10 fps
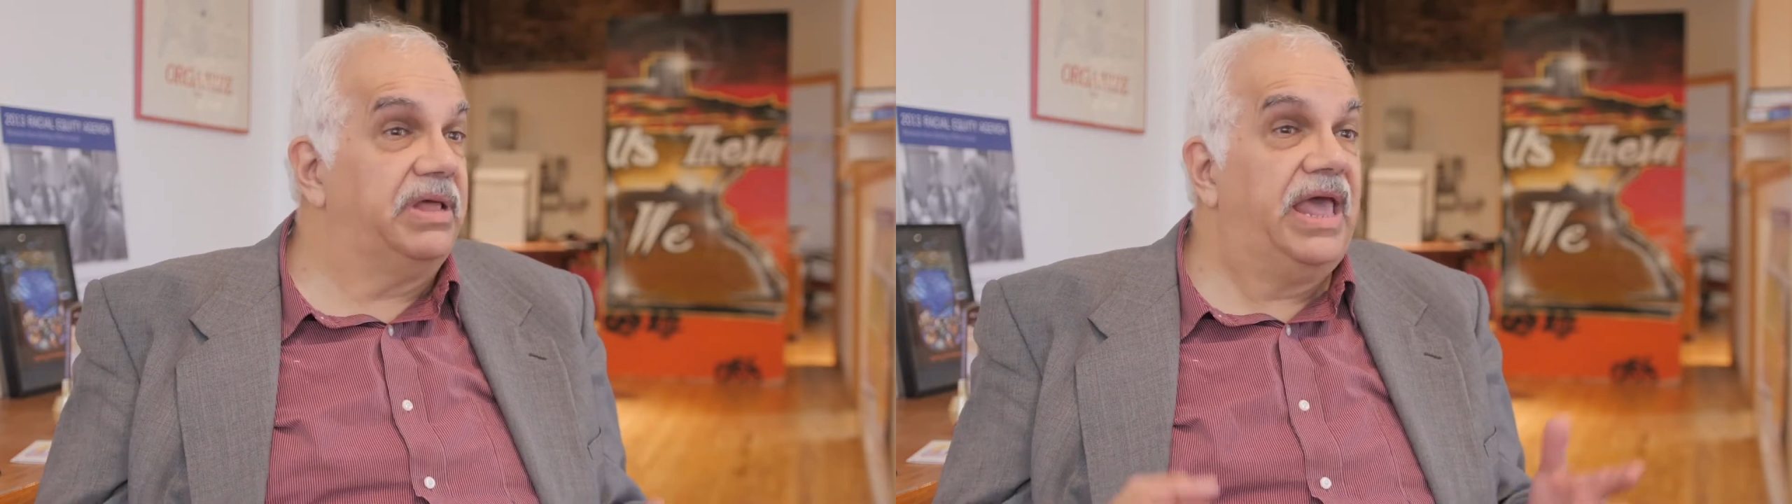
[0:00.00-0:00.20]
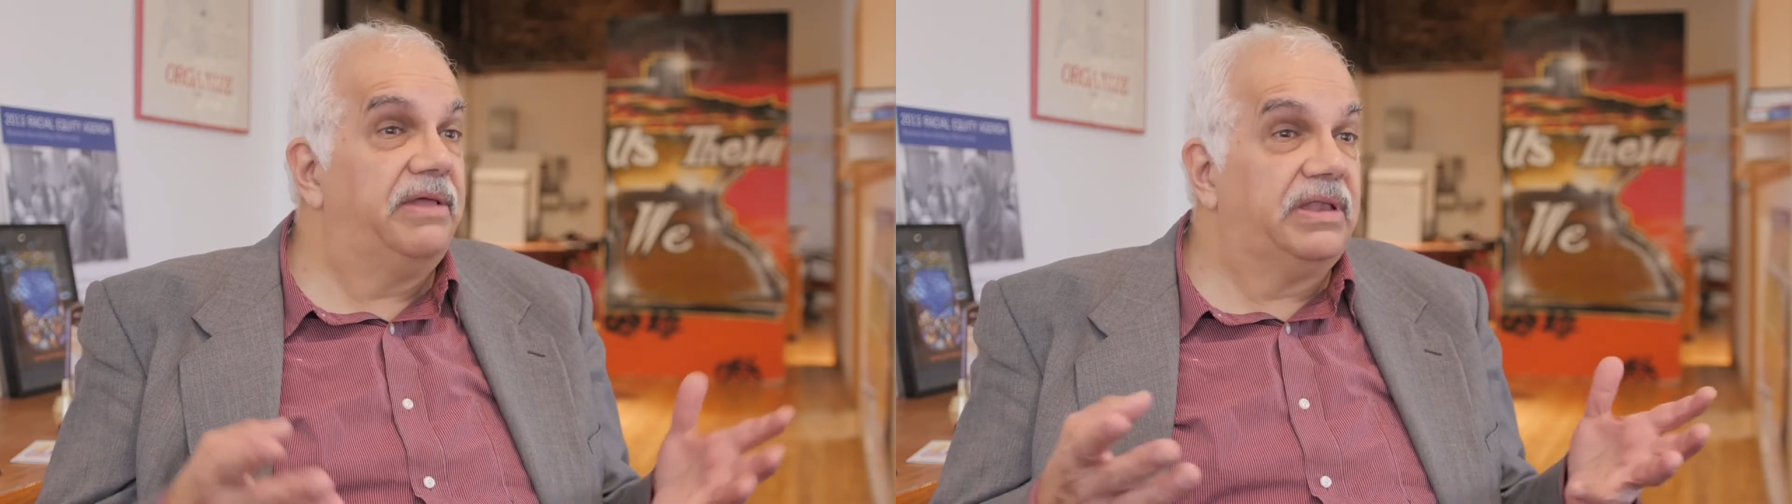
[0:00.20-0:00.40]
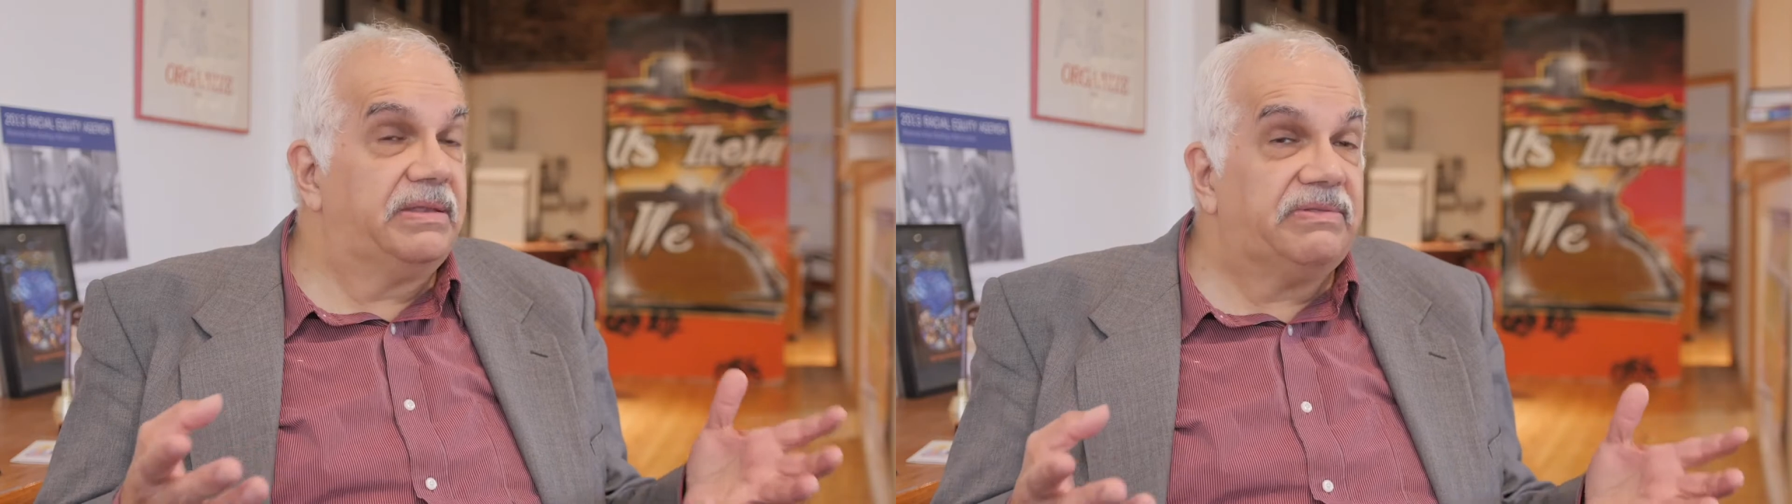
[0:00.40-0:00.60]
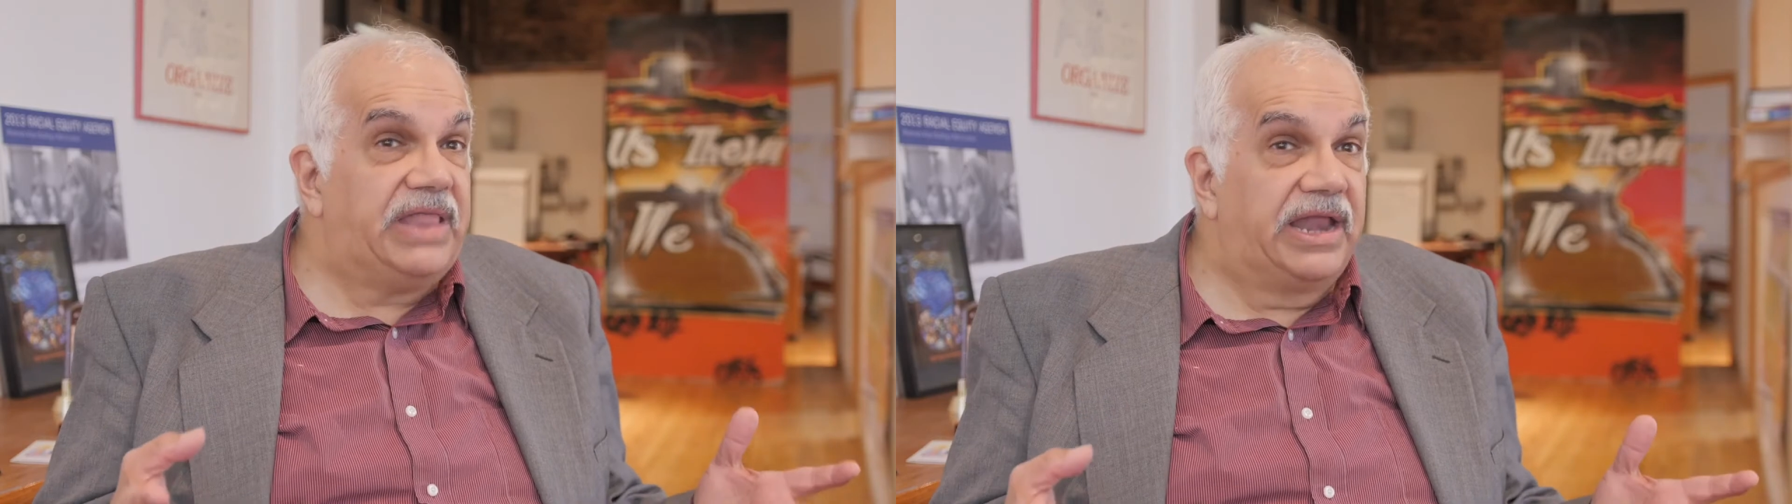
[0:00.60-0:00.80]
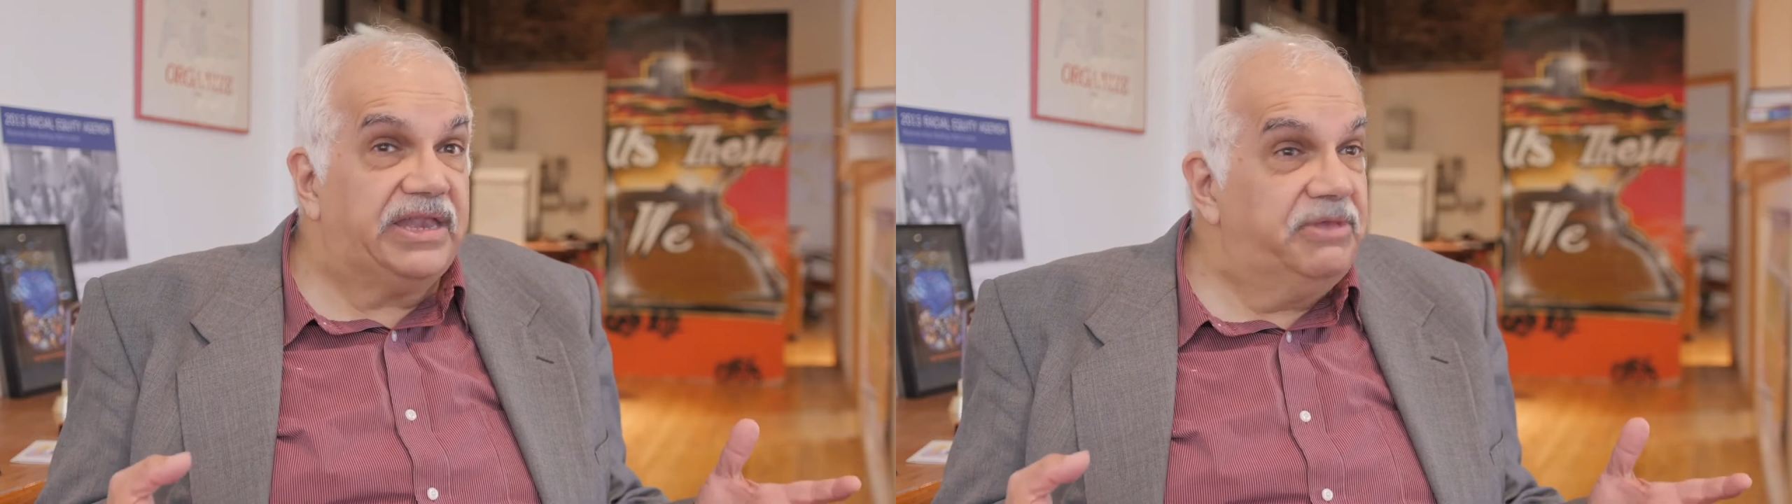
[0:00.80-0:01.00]
And
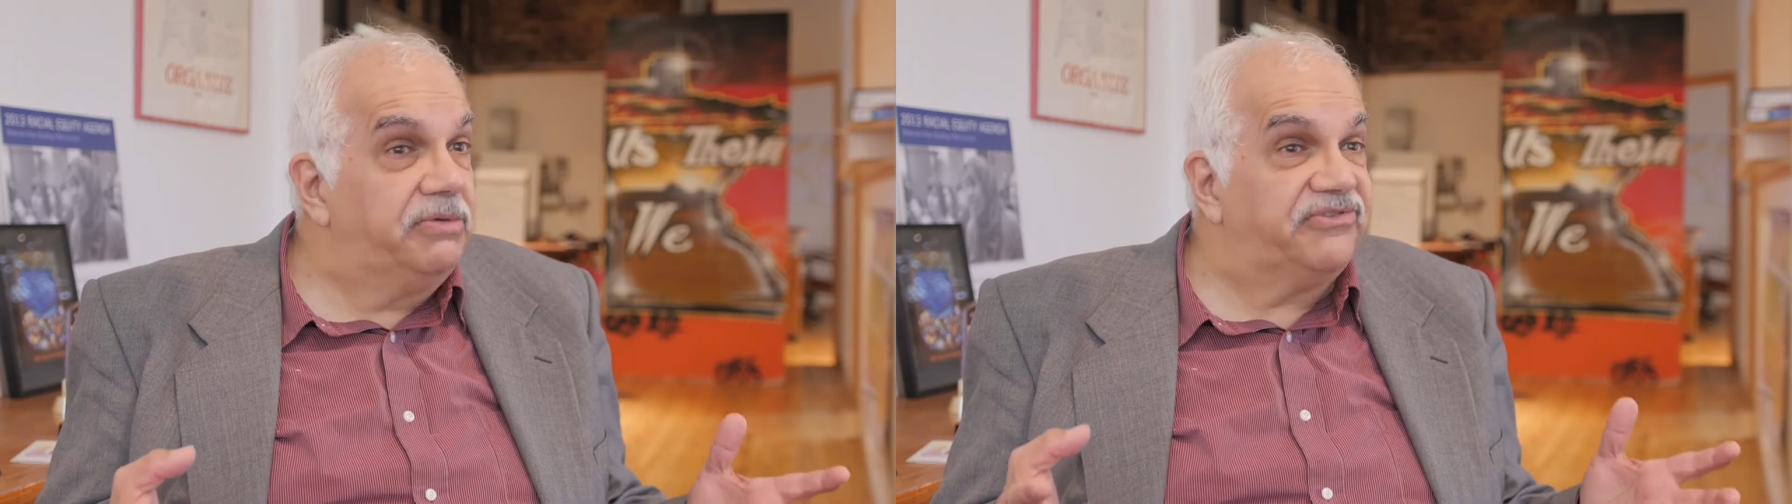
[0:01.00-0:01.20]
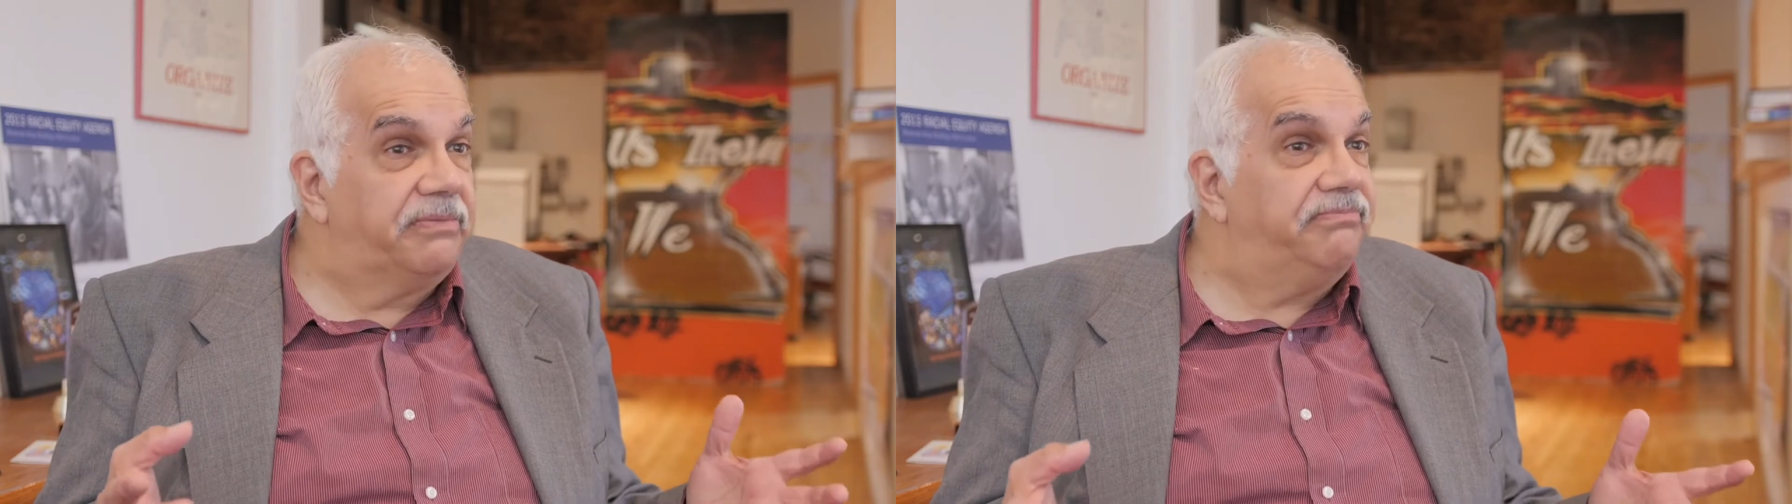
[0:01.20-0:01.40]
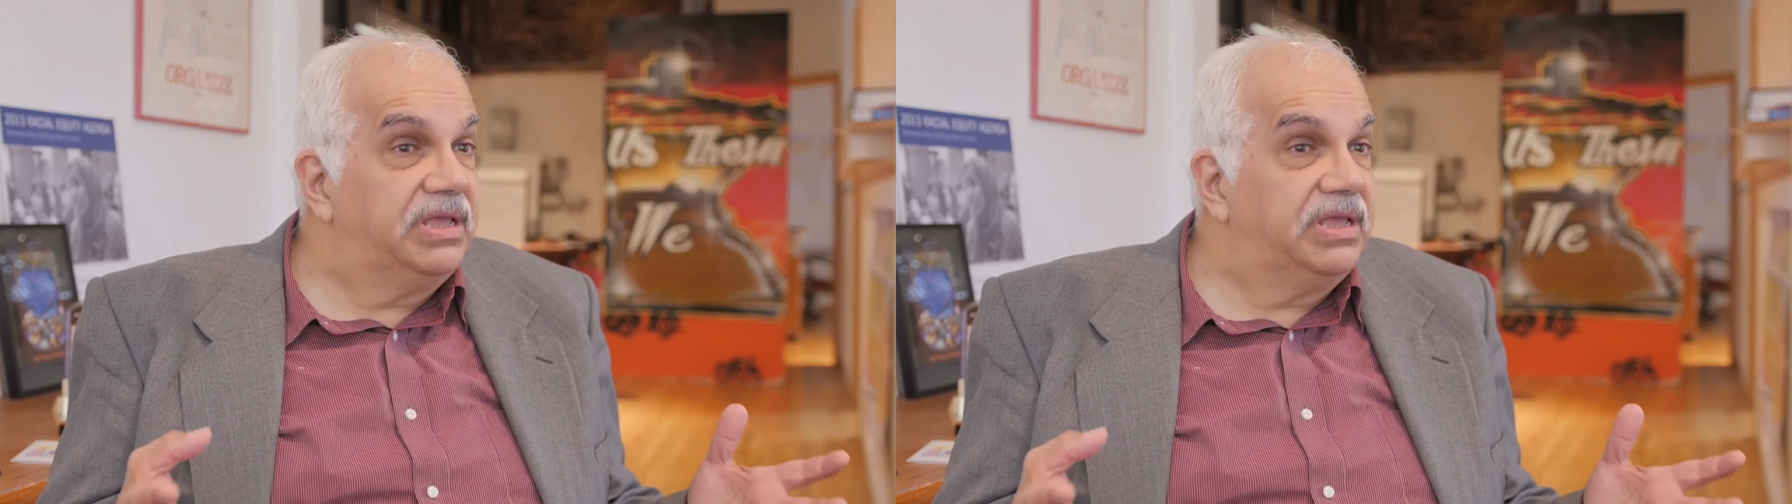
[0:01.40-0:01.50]
that to me was a